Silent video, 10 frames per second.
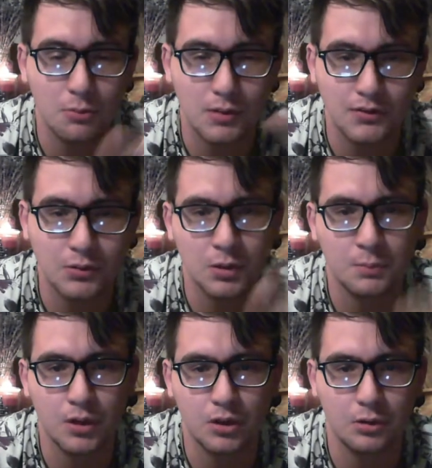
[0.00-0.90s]
if you want to
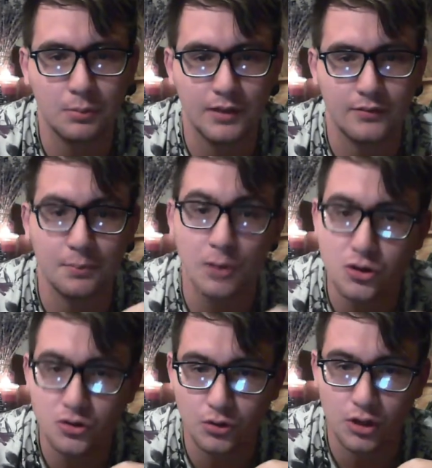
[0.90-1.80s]
put a little bit of a
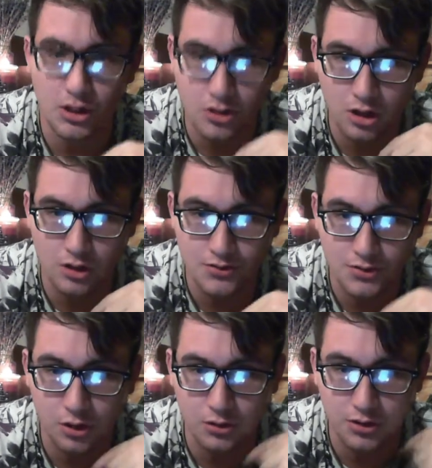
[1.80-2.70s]
personal touch on
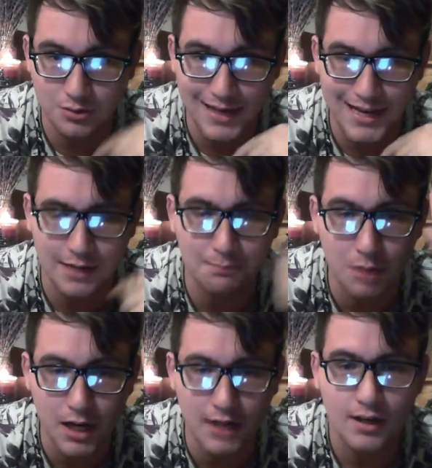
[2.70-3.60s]
salt, you can.
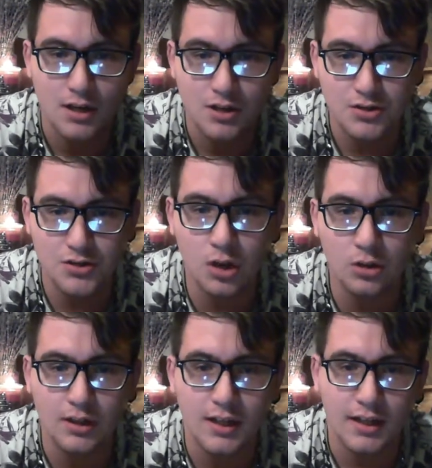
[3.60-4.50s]
But
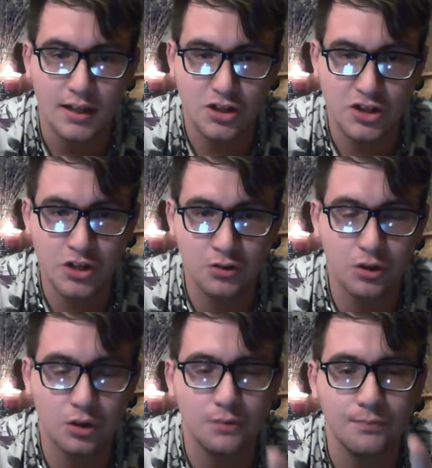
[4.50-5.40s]
salt, in
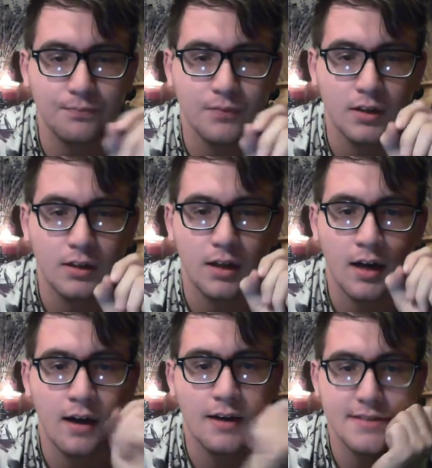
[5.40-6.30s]
general,
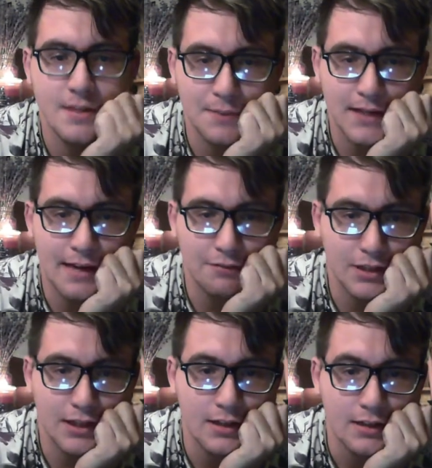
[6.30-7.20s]
is something
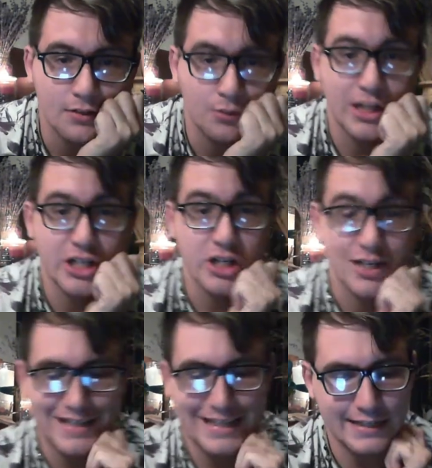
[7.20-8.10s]
every witch
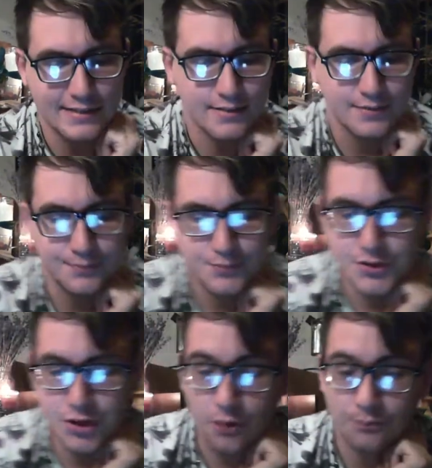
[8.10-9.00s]
needs.
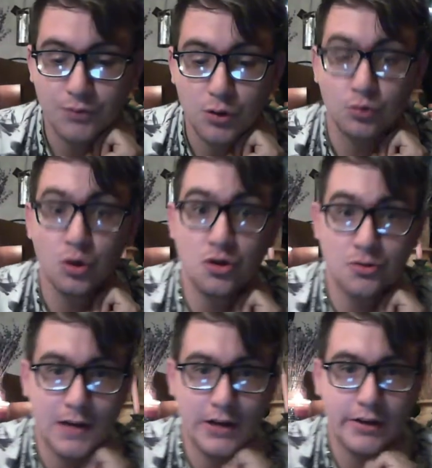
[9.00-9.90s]
So,
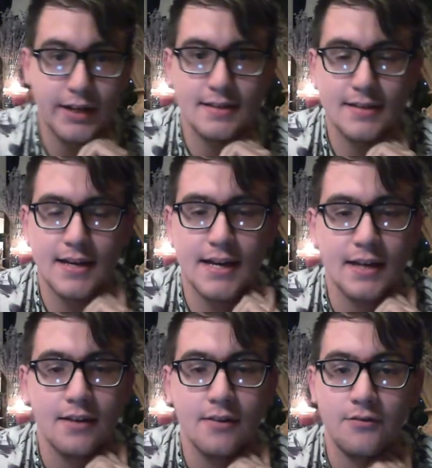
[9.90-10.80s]
rosemary is a
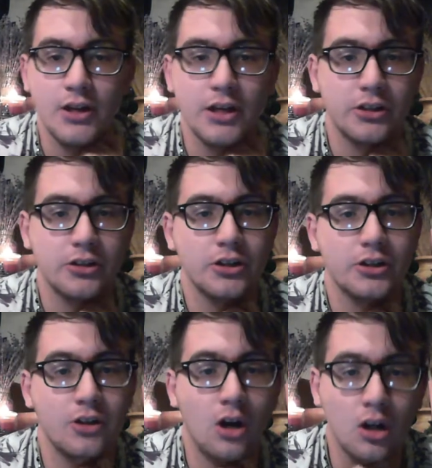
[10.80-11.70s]
very
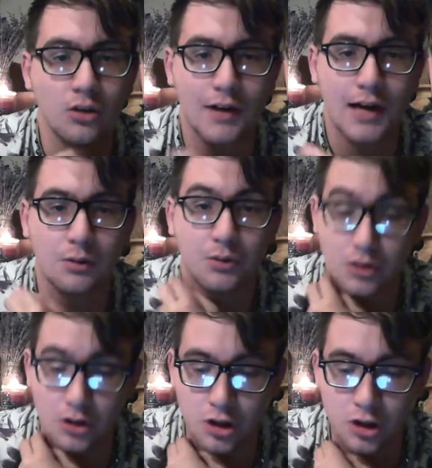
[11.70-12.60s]
good all-around
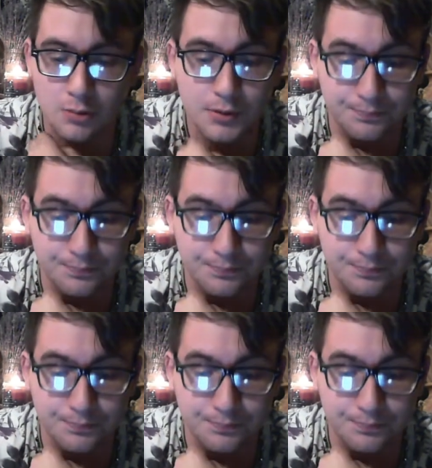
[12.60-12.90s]
herb